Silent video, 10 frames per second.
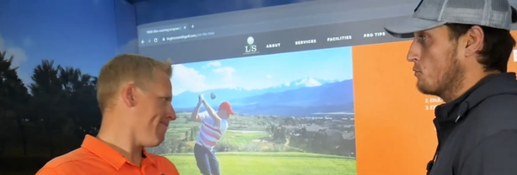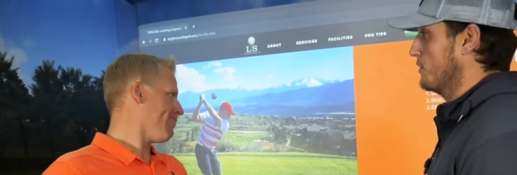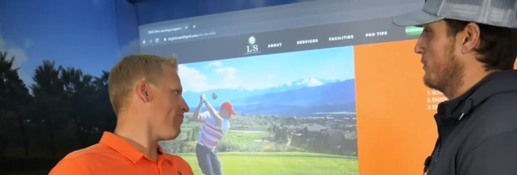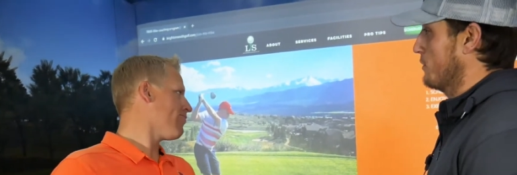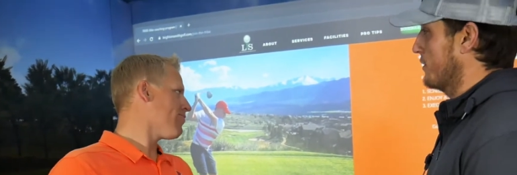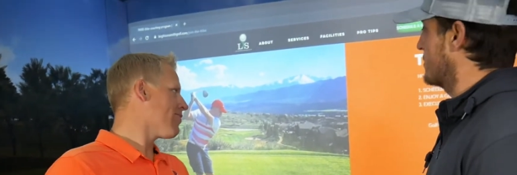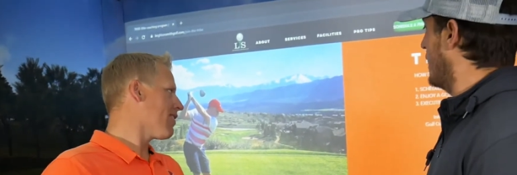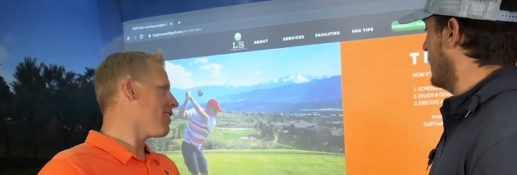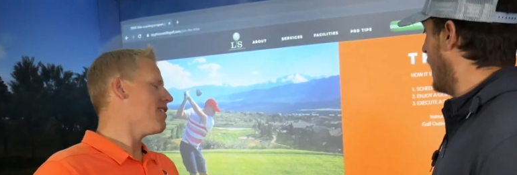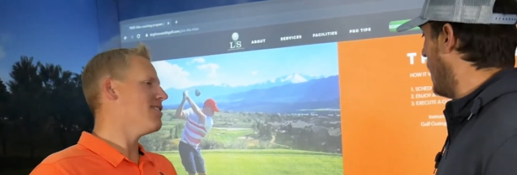Speaker 1: really, really
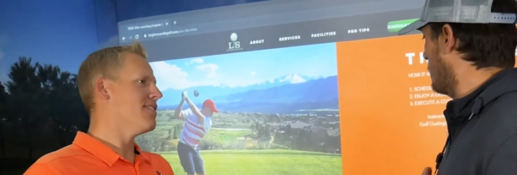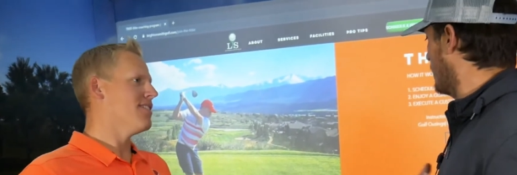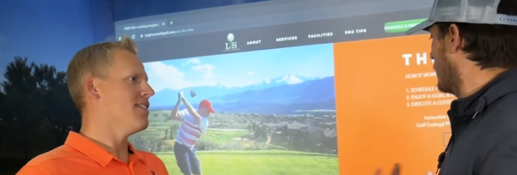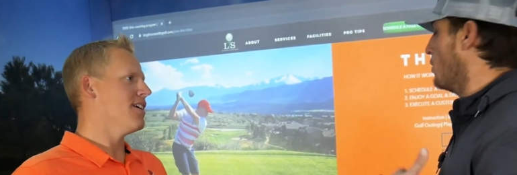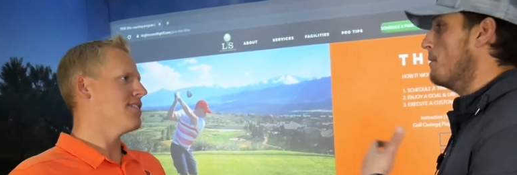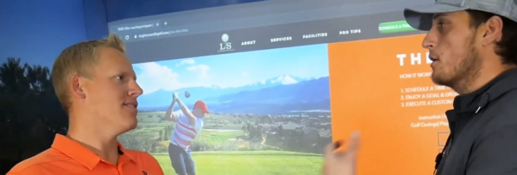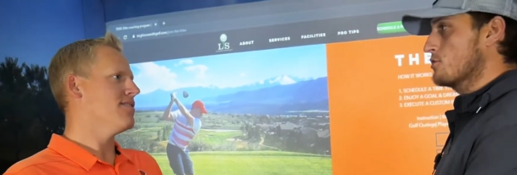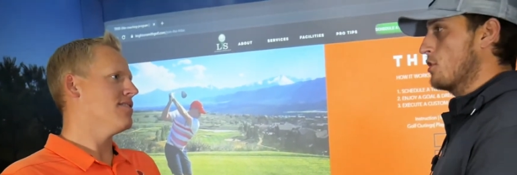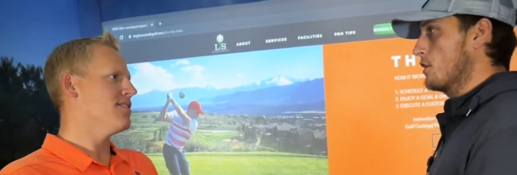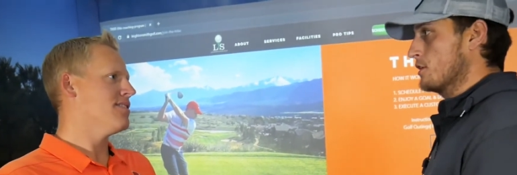exciting. How would I go about
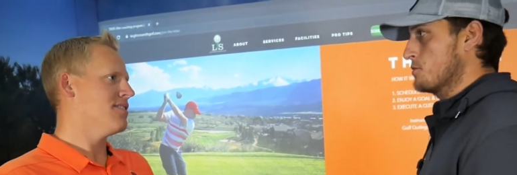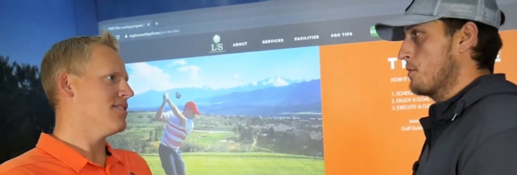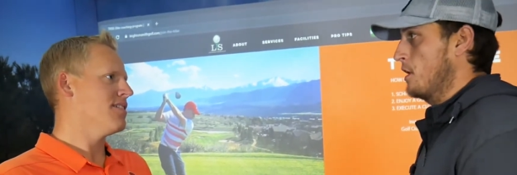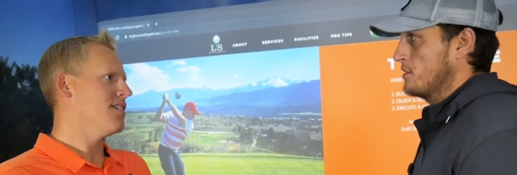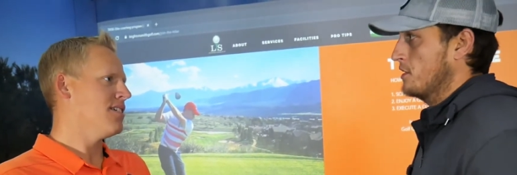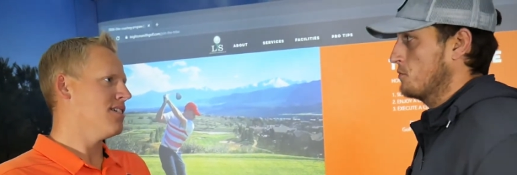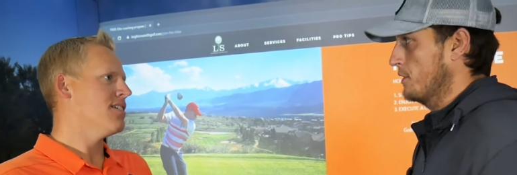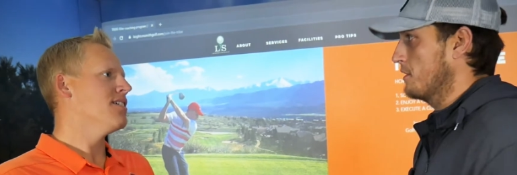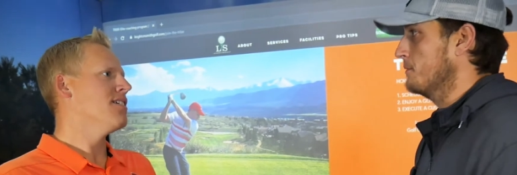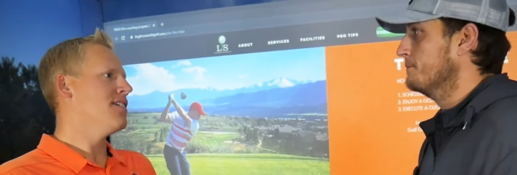starting this process
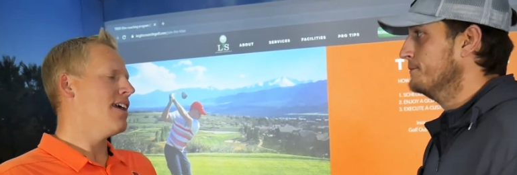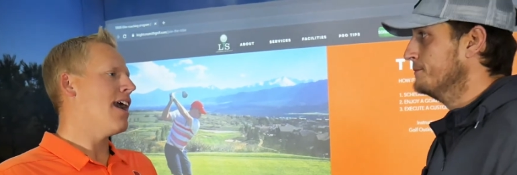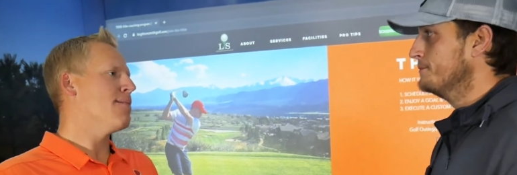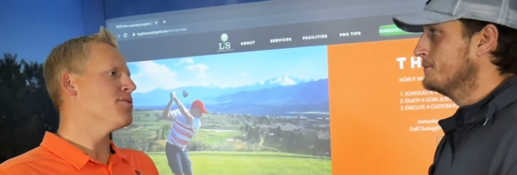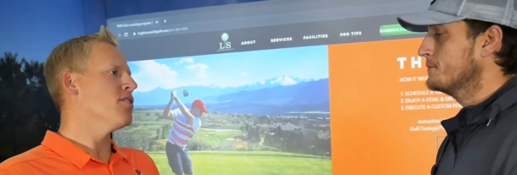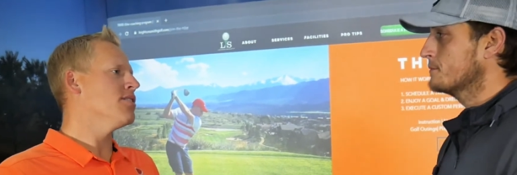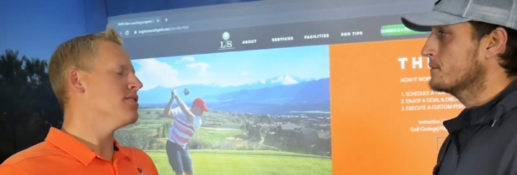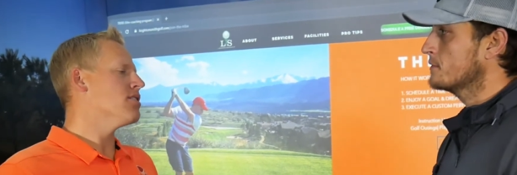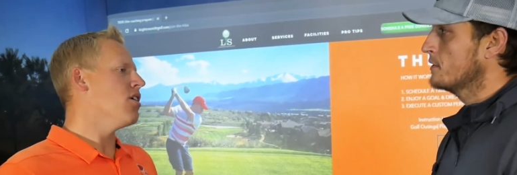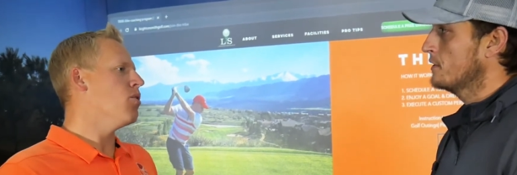with you?
Speaker 2: Yeah, absolutely.
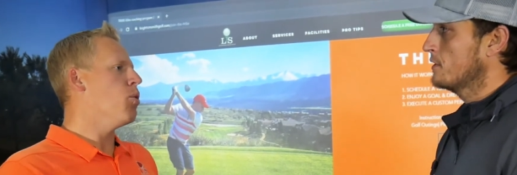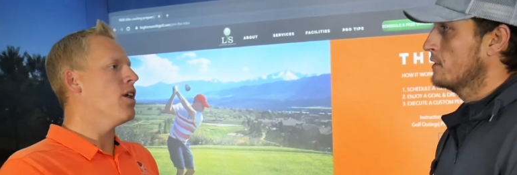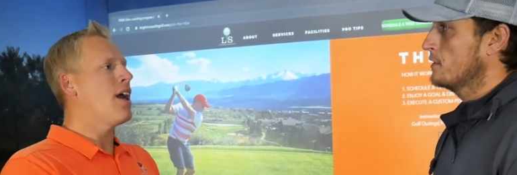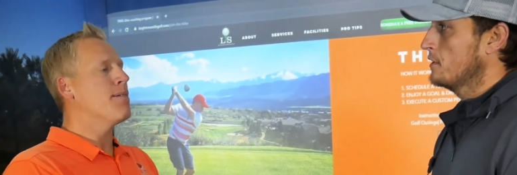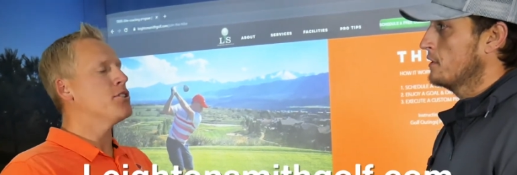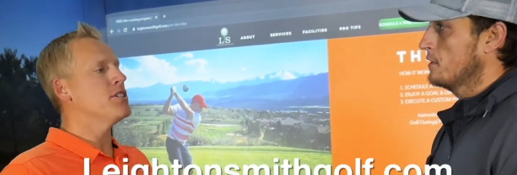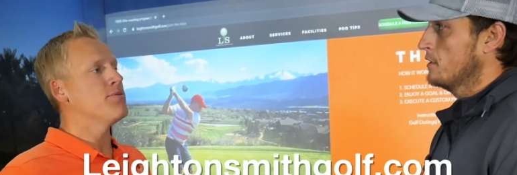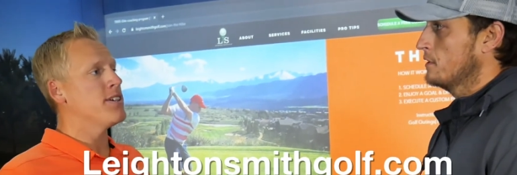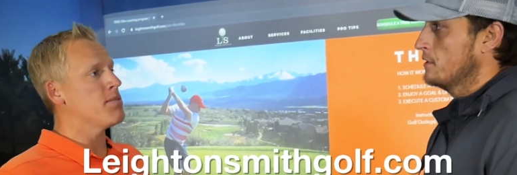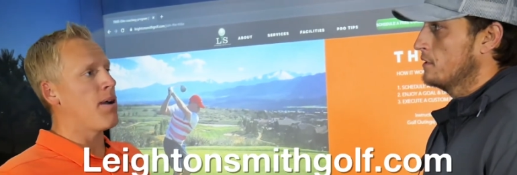So one option is
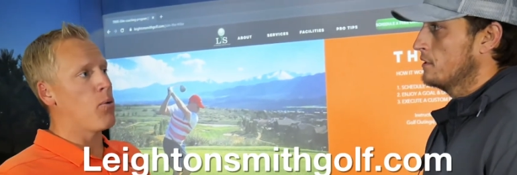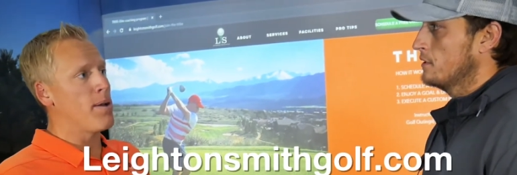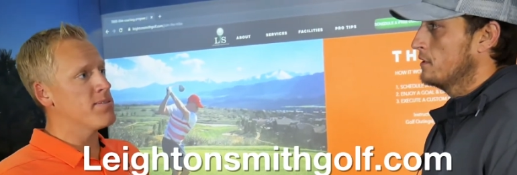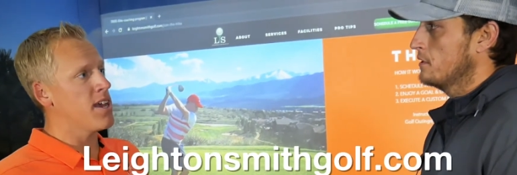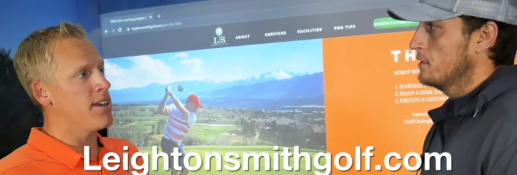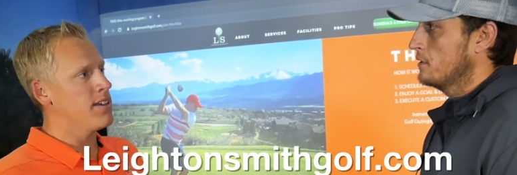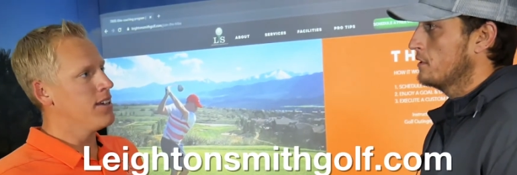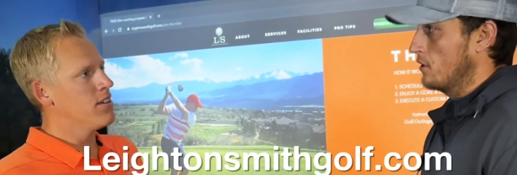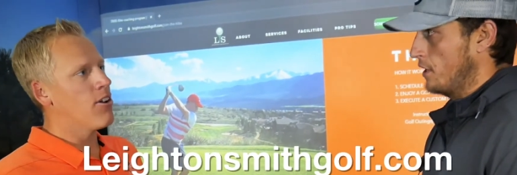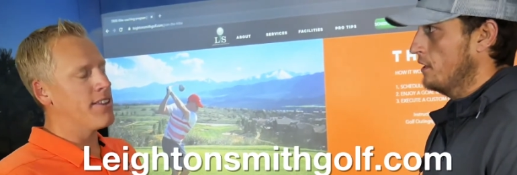visit my website.
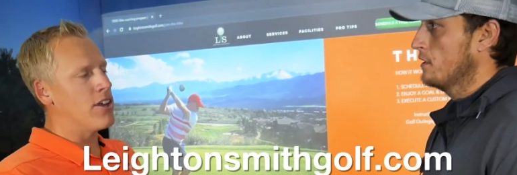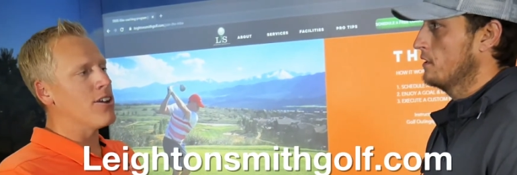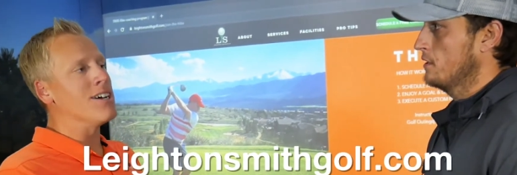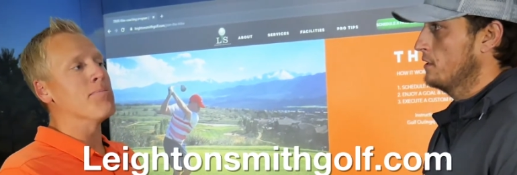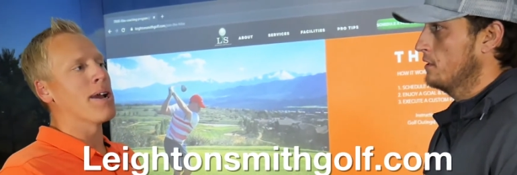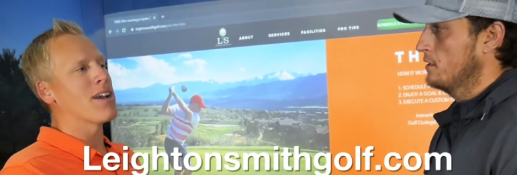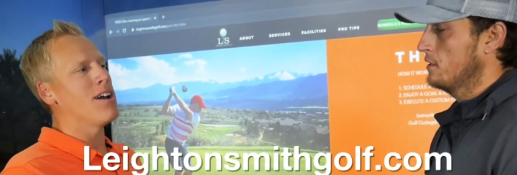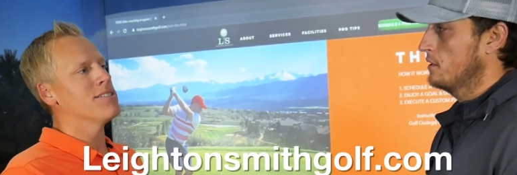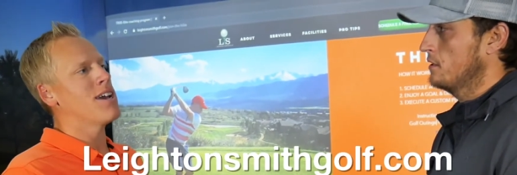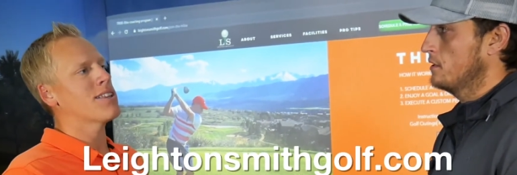Okay. Right there, have my
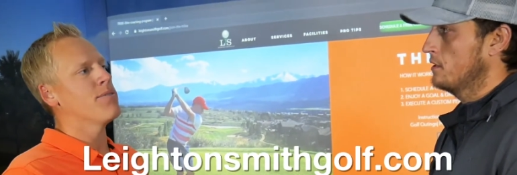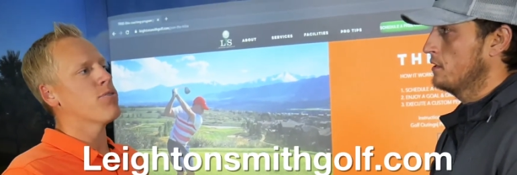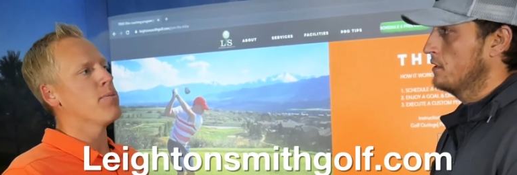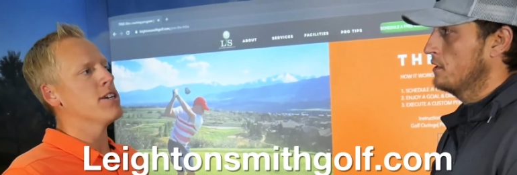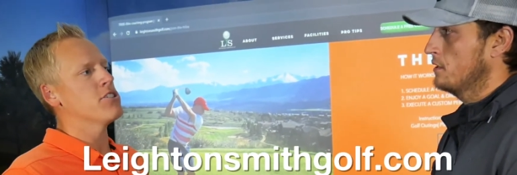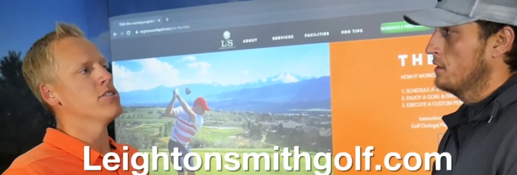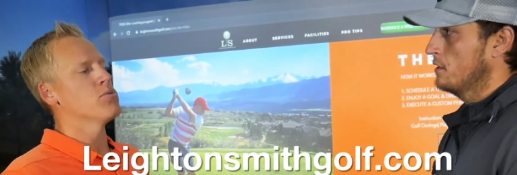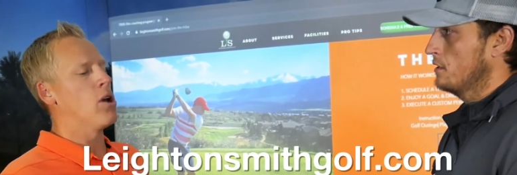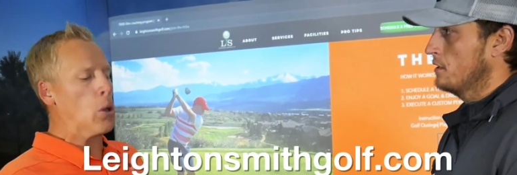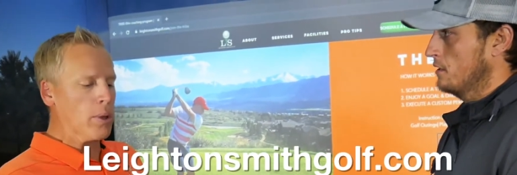contact information as
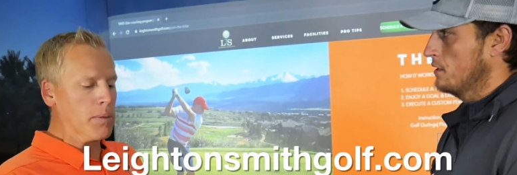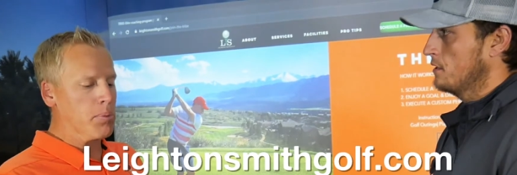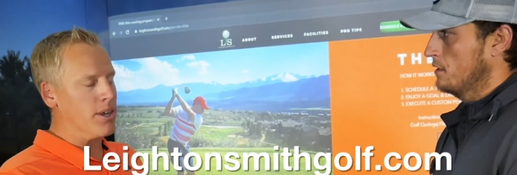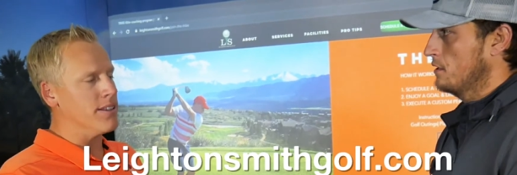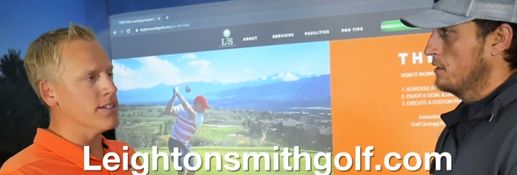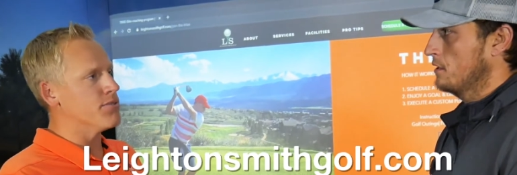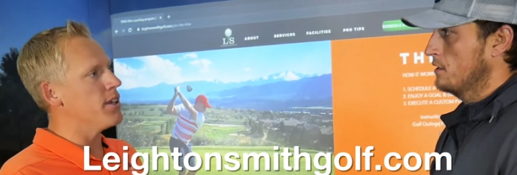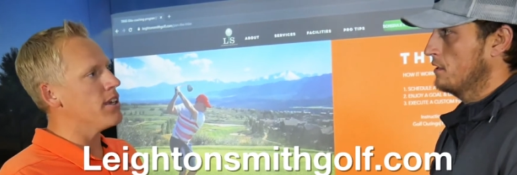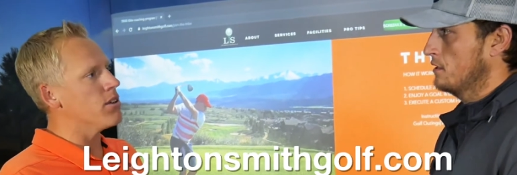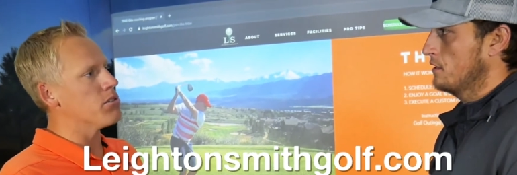well. We can put it in this video